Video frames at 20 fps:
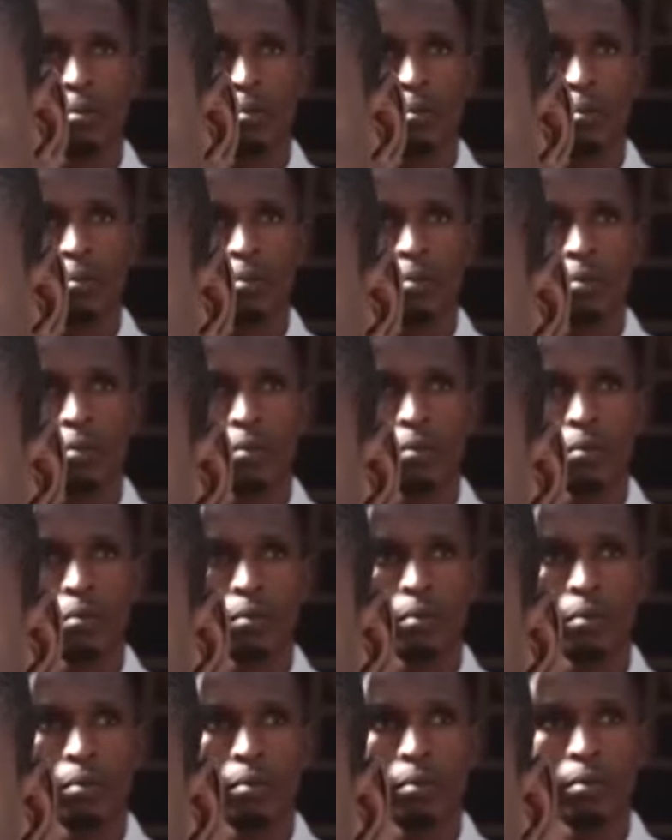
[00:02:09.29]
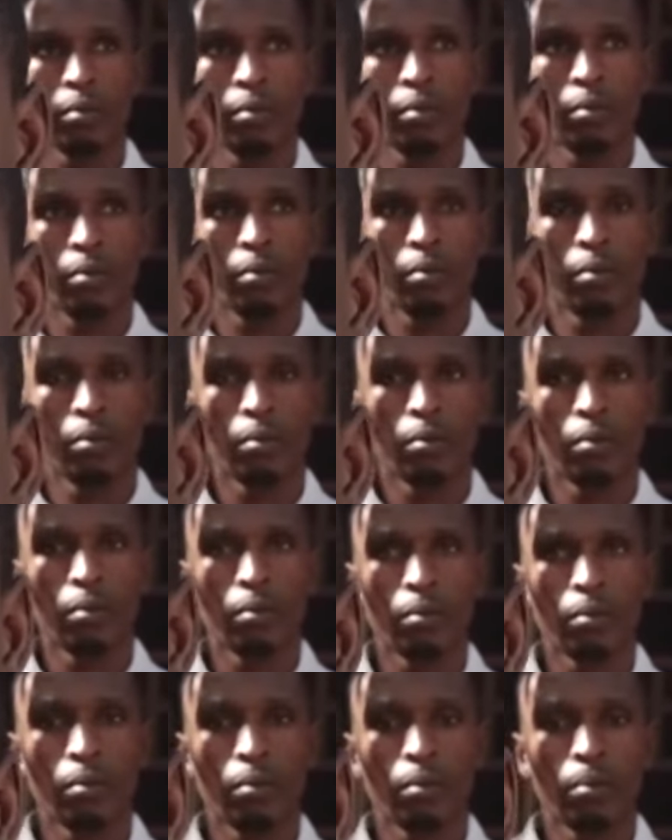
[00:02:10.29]

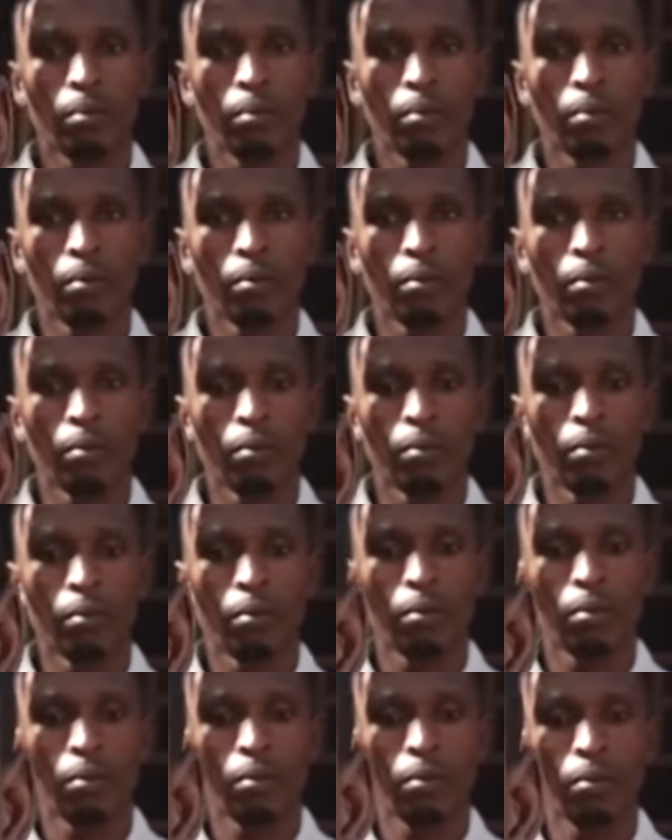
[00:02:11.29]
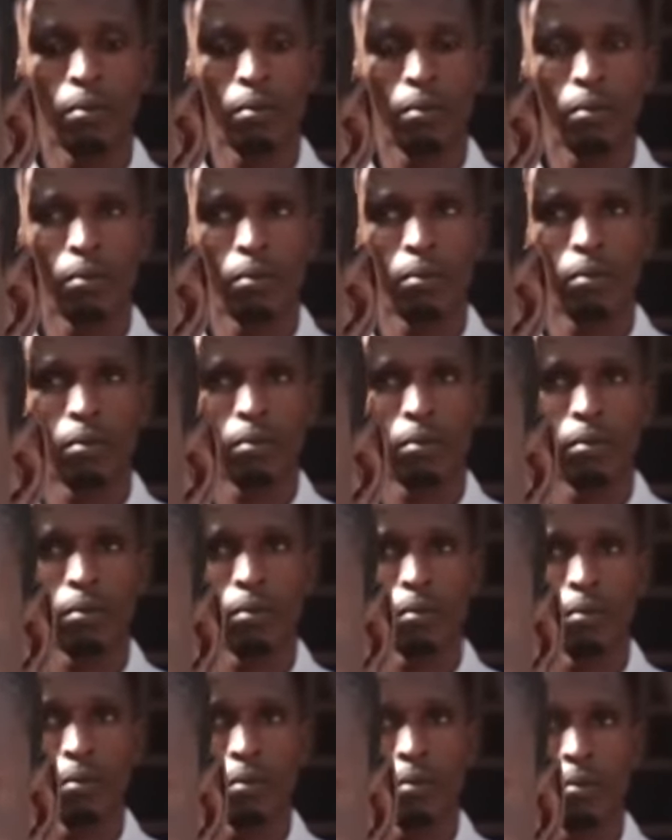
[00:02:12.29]

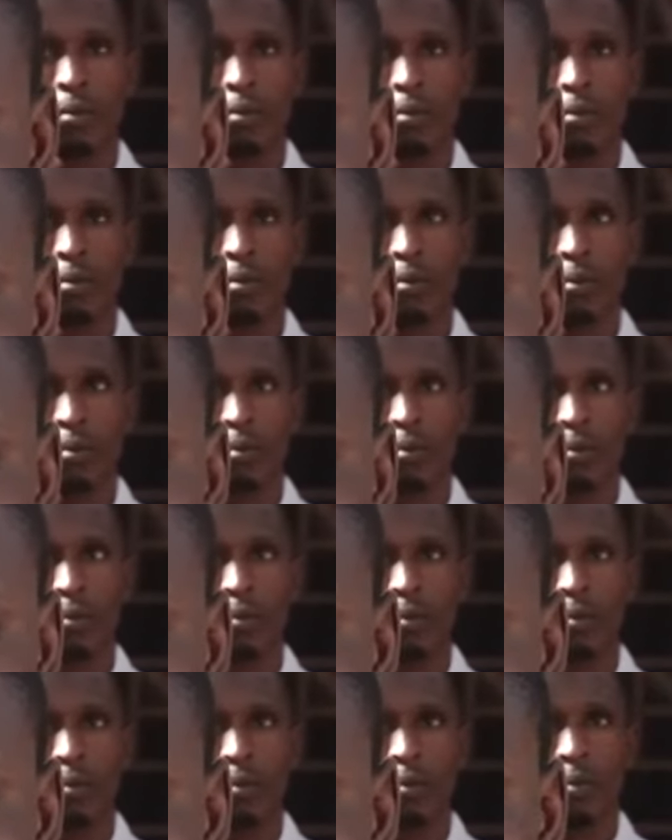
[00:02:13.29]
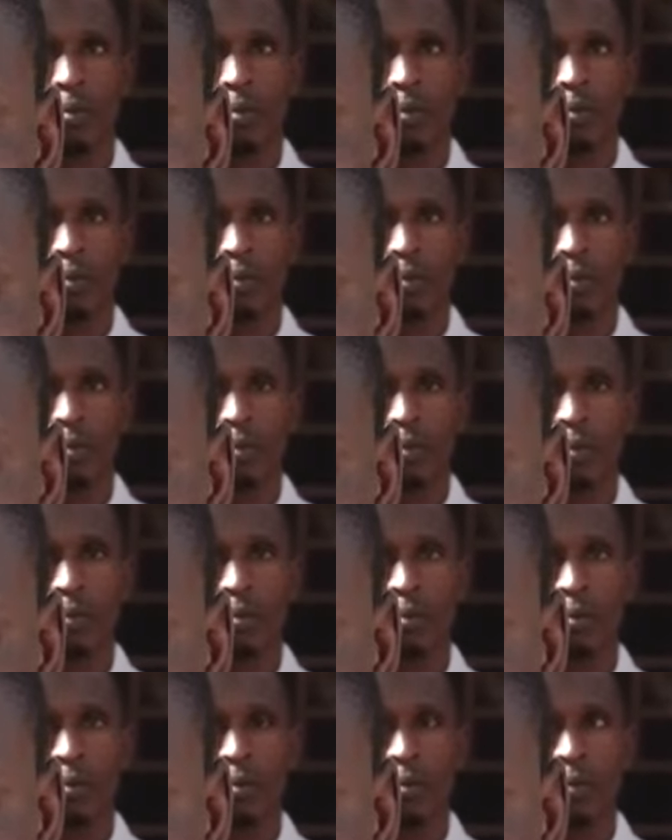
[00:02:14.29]

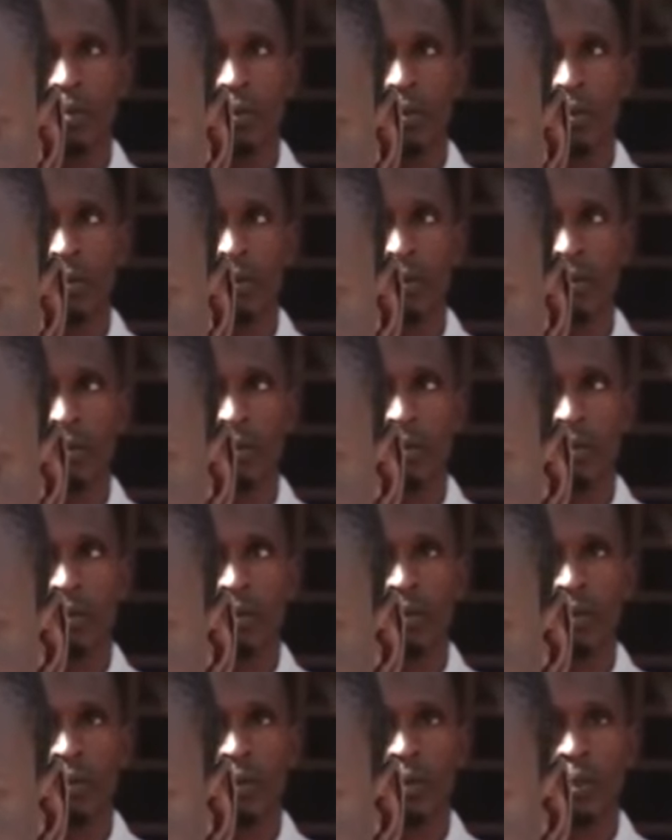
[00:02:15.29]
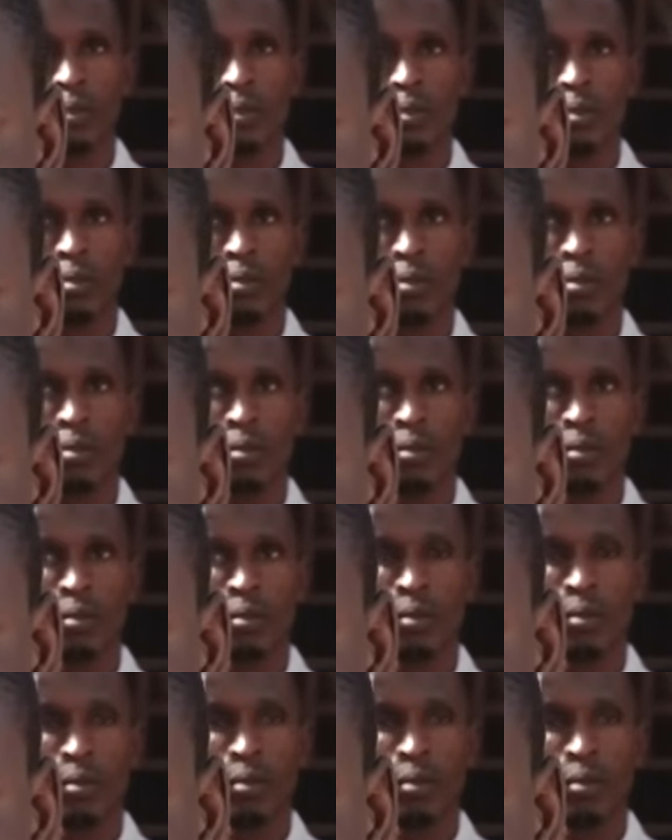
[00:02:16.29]
No words are spoken by the person on screen.